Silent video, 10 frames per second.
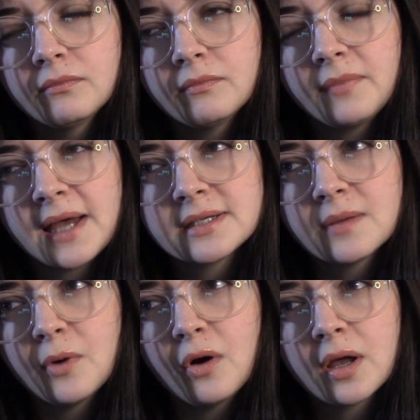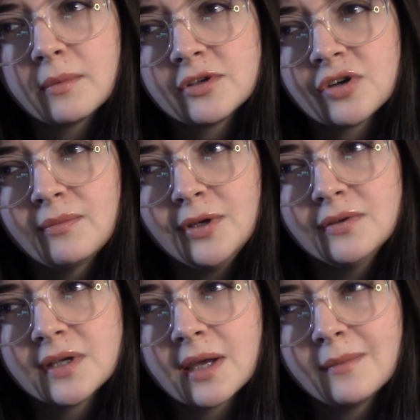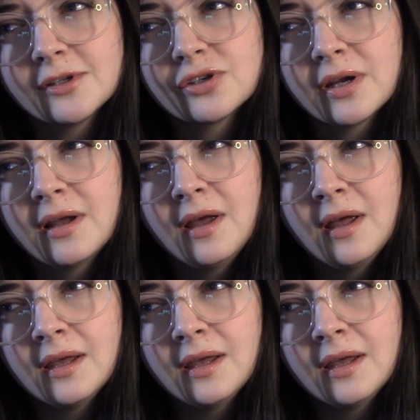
basketball imagery, music imagery.